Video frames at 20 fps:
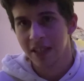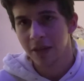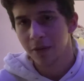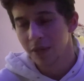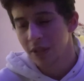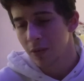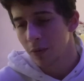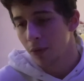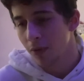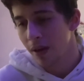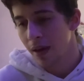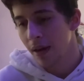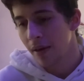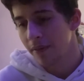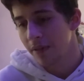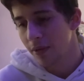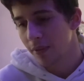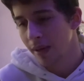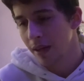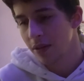it was a one-off
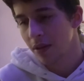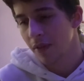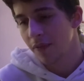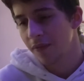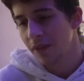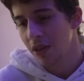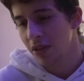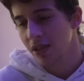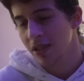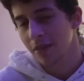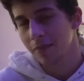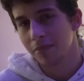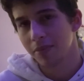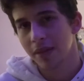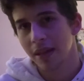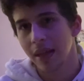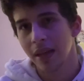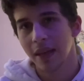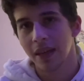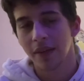director, it feels
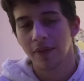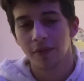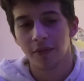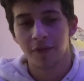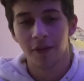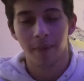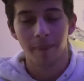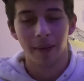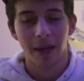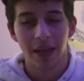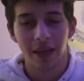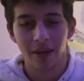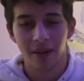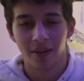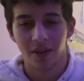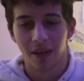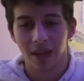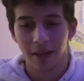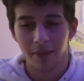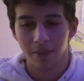completely different from many
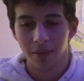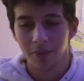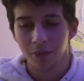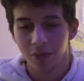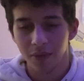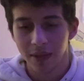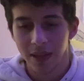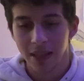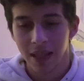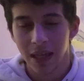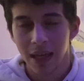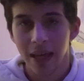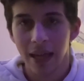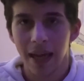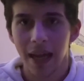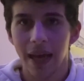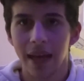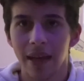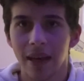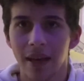other Ghibli movies.
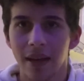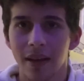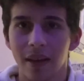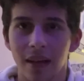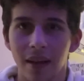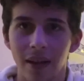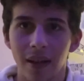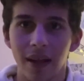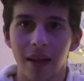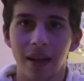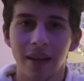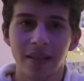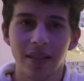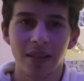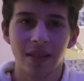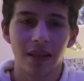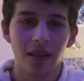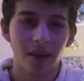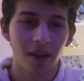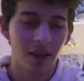And
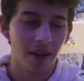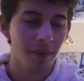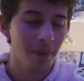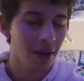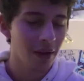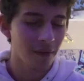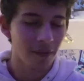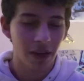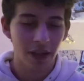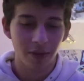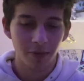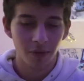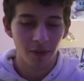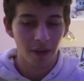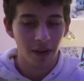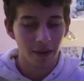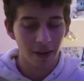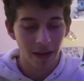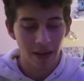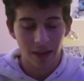it's a coming-of-age
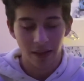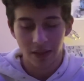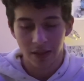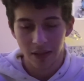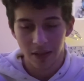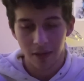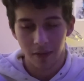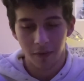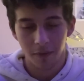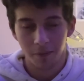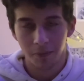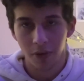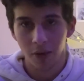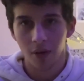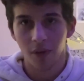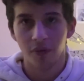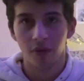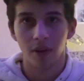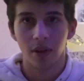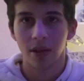movie, and it's
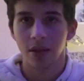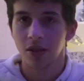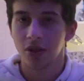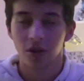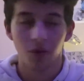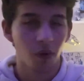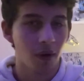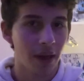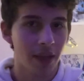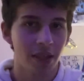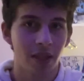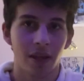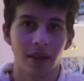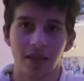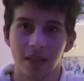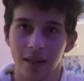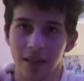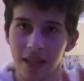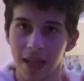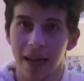beautiful, and you should watch it.
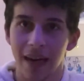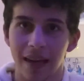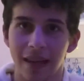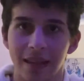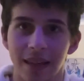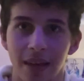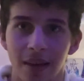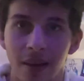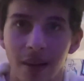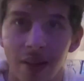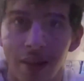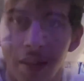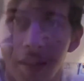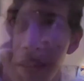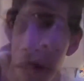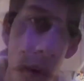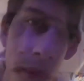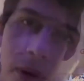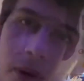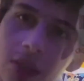It's a 10 out of 10.
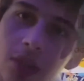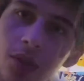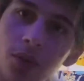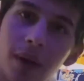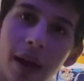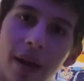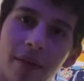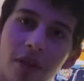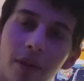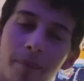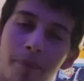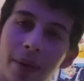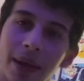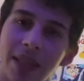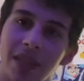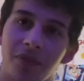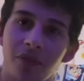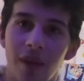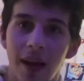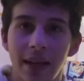Number 2, we have the
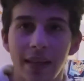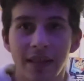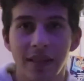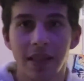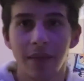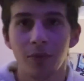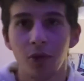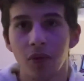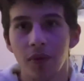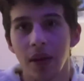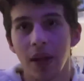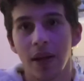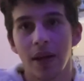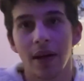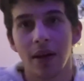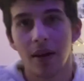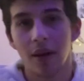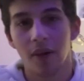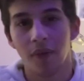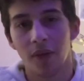best fantasy movie
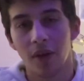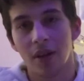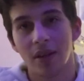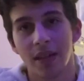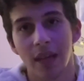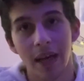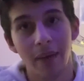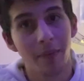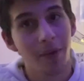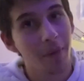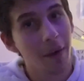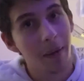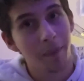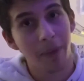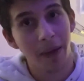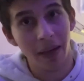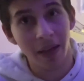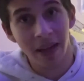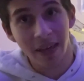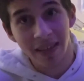of all time, in my
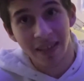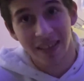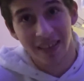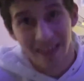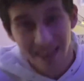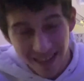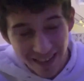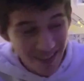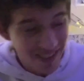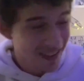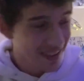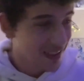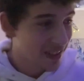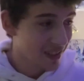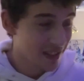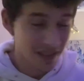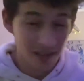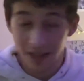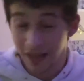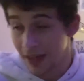opinion.
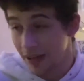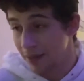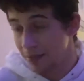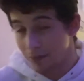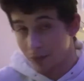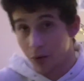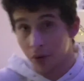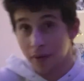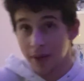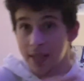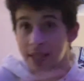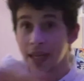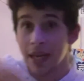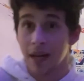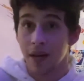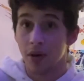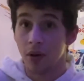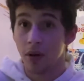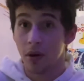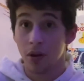Yeah, move
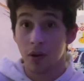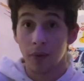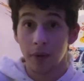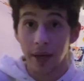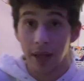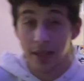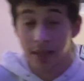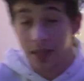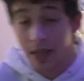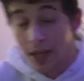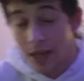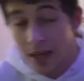aside, Lord of the Rings.